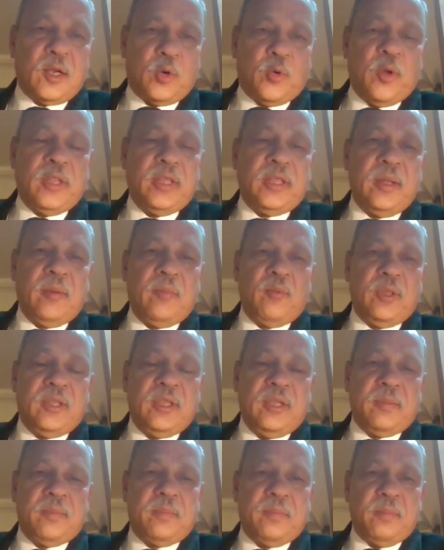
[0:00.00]
acquaint them
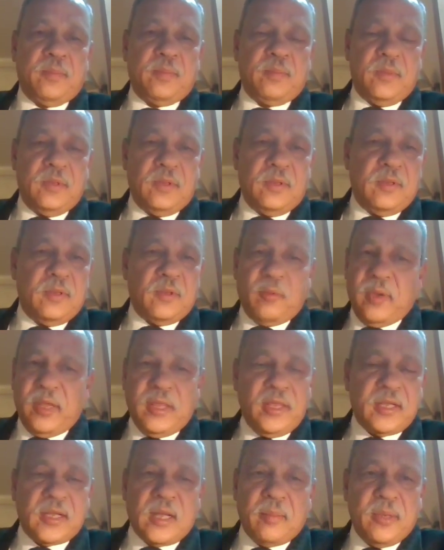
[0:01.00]
with the
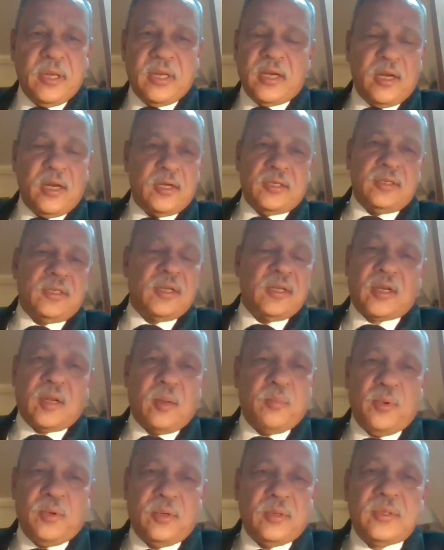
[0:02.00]
way the communications
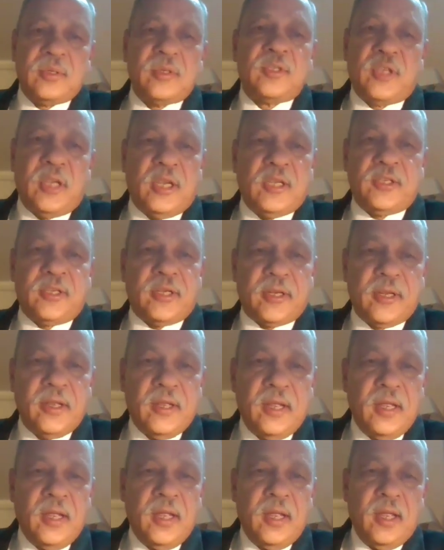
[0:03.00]
and computers are
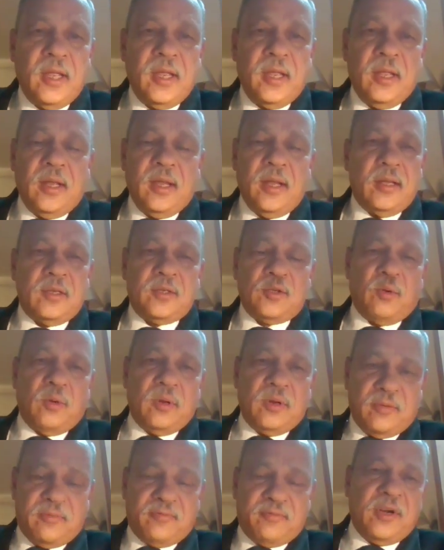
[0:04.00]
changing.
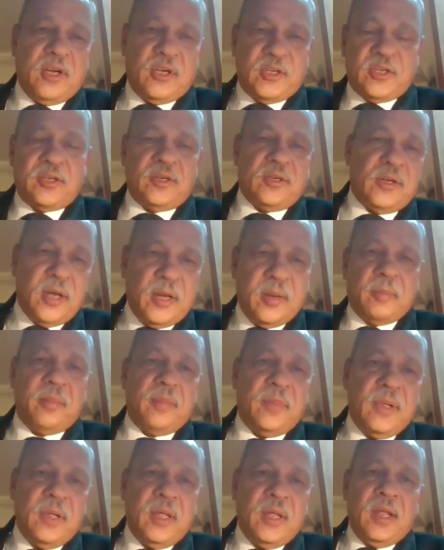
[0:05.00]
So refresh
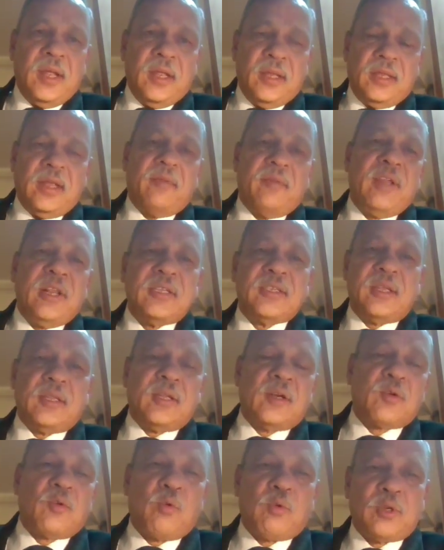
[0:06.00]
him. There are various
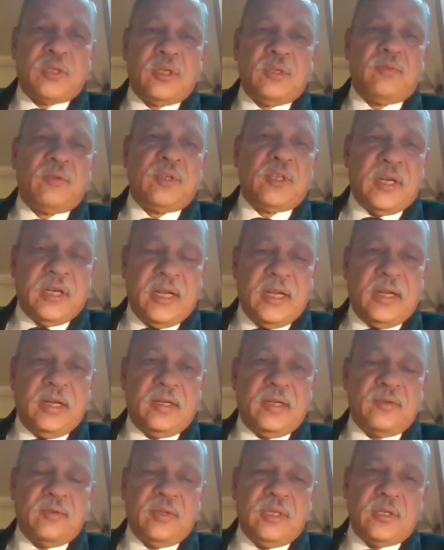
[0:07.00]
other courses which are
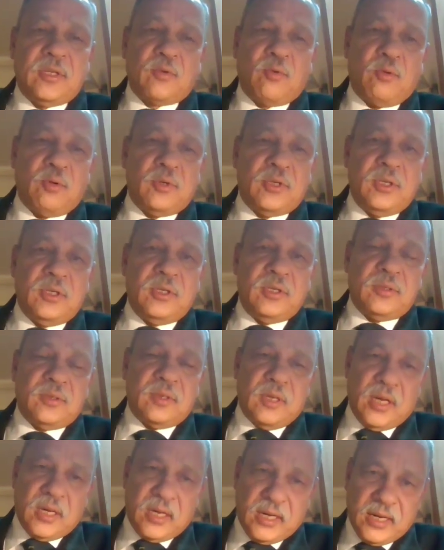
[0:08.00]
held. So these
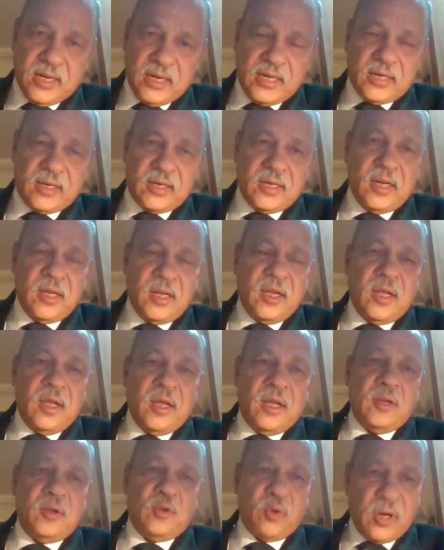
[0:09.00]
courses are held at
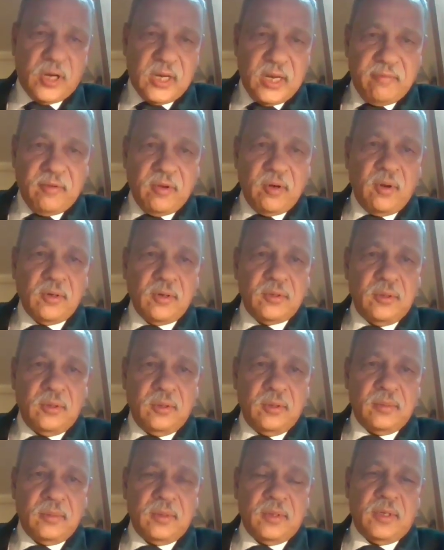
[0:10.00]
unit level
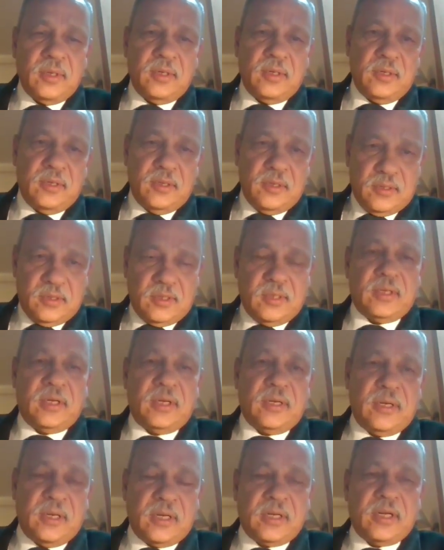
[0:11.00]
also. That